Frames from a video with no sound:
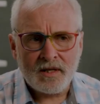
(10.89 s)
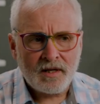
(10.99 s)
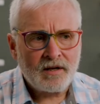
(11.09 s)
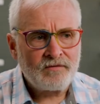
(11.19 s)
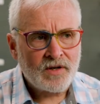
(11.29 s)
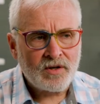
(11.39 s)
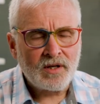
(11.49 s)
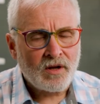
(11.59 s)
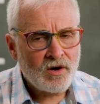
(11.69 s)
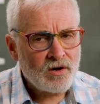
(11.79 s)
a very
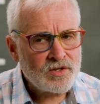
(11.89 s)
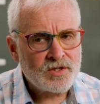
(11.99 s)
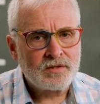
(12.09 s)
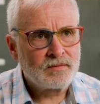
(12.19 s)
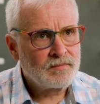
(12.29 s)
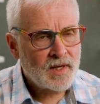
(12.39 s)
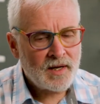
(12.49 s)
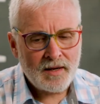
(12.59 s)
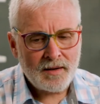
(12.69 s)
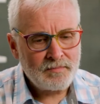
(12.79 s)
large
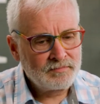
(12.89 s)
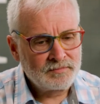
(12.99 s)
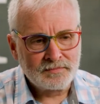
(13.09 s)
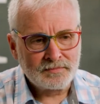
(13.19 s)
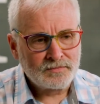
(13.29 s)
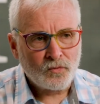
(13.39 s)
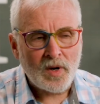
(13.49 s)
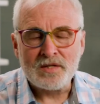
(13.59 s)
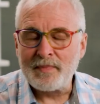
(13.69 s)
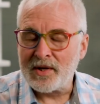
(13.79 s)

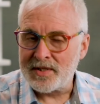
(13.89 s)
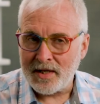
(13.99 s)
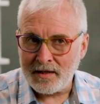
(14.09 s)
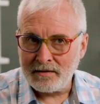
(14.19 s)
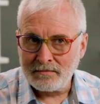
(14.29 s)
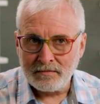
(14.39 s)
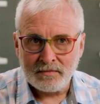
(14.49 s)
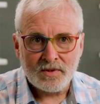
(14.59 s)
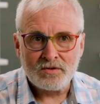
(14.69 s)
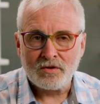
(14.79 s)
Rust Belt city,
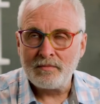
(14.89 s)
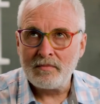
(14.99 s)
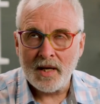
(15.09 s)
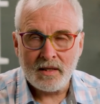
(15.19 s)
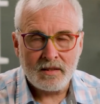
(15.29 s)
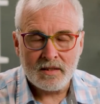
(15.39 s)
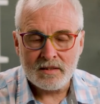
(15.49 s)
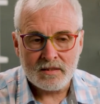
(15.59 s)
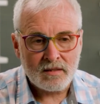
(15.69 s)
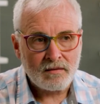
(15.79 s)

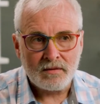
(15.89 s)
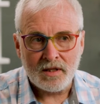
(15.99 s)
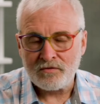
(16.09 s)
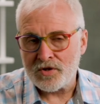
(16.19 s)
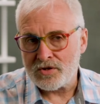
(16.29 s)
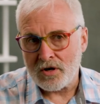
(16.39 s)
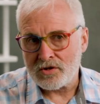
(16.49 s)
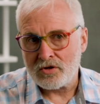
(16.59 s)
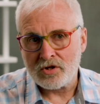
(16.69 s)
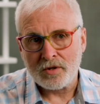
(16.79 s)
tremendous
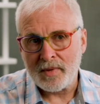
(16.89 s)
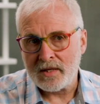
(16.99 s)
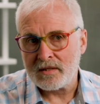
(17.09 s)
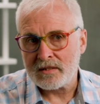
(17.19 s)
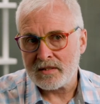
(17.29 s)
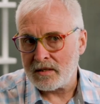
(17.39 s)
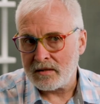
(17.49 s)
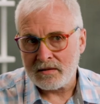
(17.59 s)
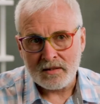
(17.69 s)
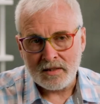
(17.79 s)
infrastructure, tremendous
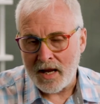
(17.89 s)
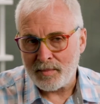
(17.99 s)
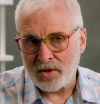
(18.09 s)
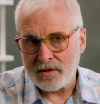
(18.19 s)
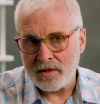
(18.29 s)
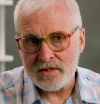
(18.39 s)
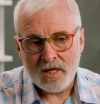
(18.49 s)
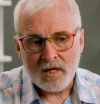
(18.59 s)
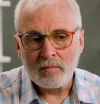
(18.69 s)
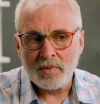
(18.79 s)
neighborhoods,
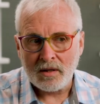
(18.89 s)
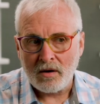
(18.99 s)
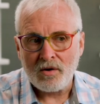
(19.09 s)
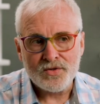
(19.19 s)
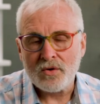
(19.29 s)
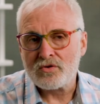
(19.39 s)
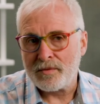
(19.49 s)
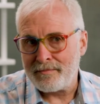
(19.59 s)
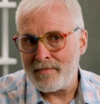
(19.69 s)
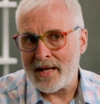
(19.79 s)
but also
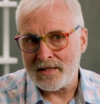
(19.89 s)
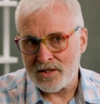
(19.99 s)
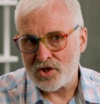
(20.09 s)
tremendous